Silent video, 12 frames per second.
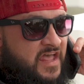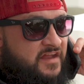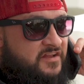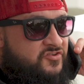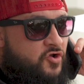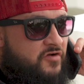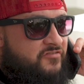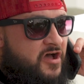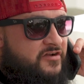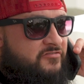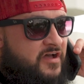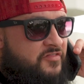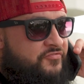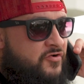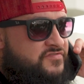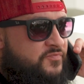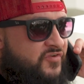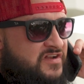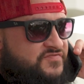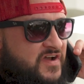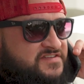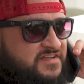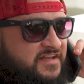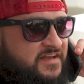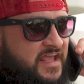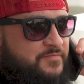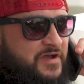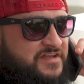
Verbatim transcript: Yeah, and in your honor, I'll throw some french fries in it and hate